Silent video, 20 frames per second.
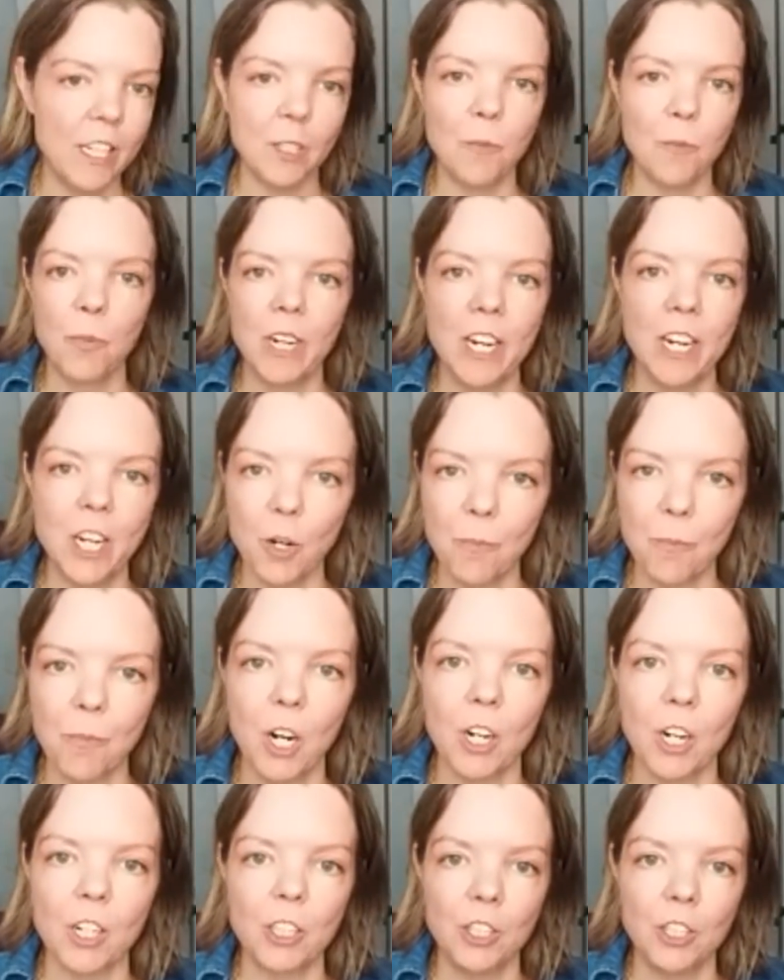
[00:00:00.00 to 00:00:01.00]
Is it bringing your
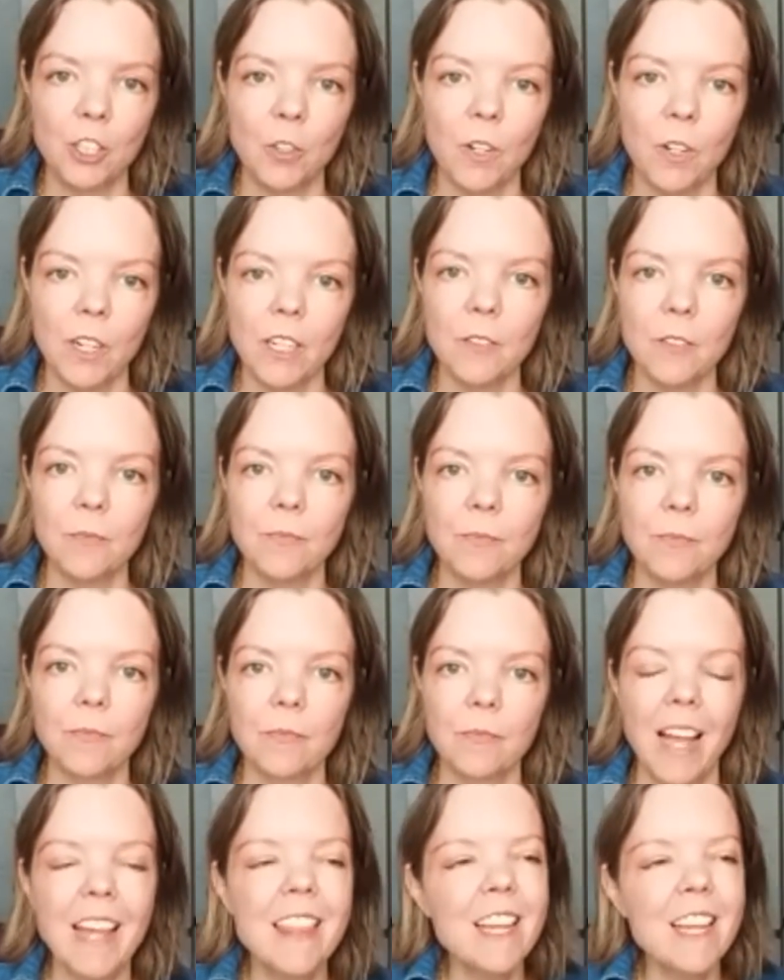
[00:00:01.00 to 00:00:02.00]
partner joy?
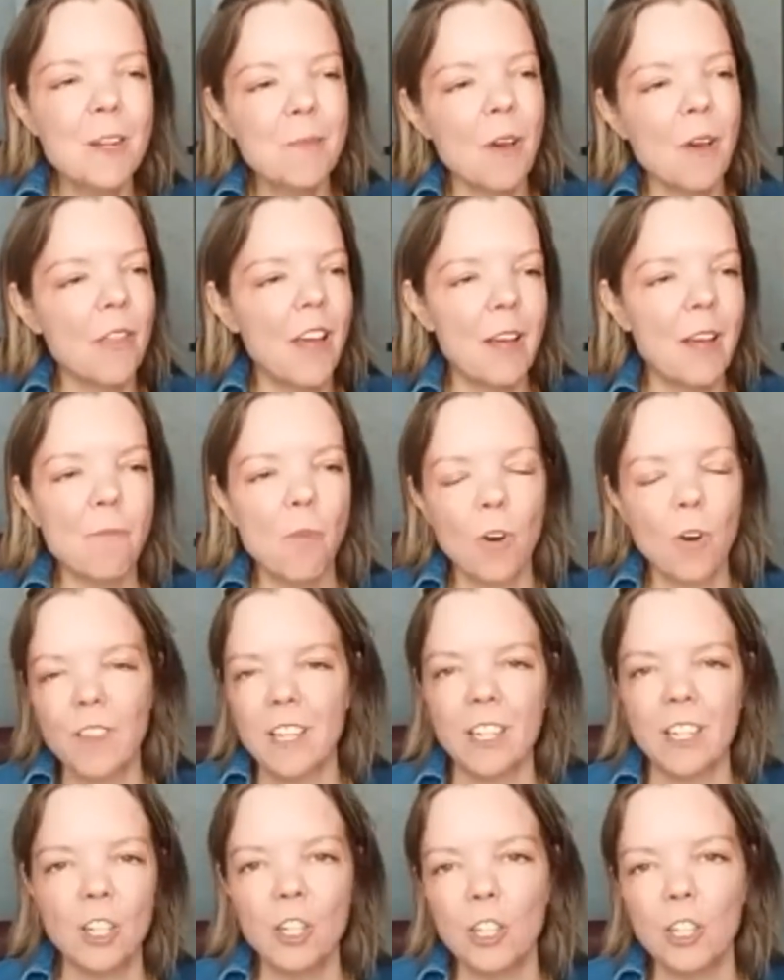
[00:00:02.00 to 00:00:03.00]
Mm. I think mm. about that more
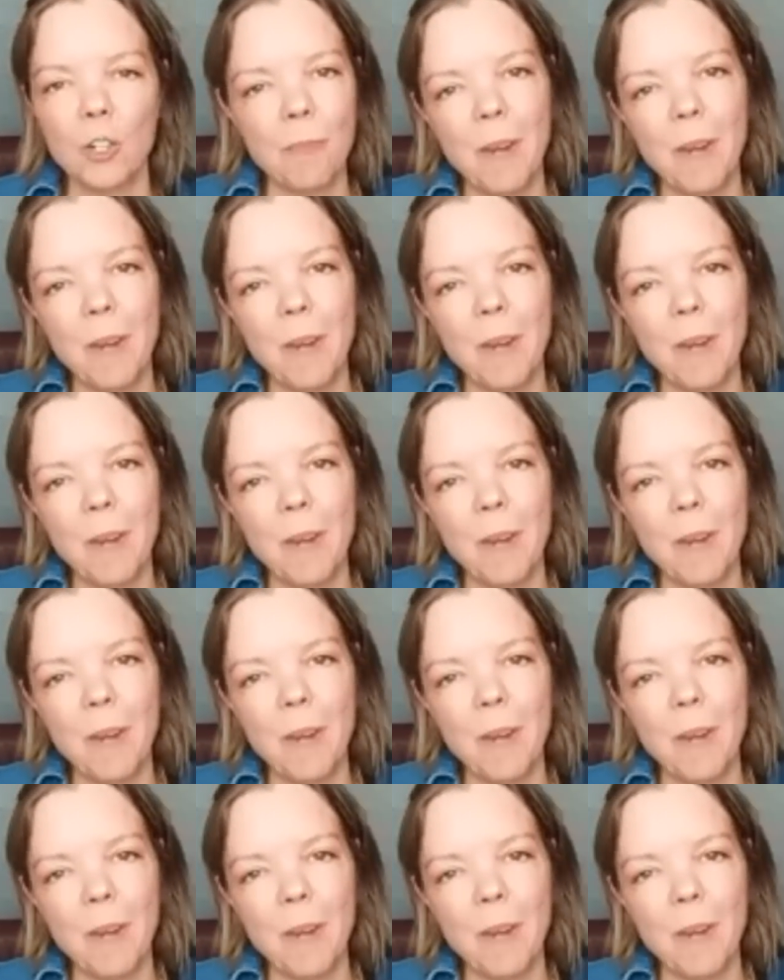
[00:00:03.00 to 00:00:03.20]
than good or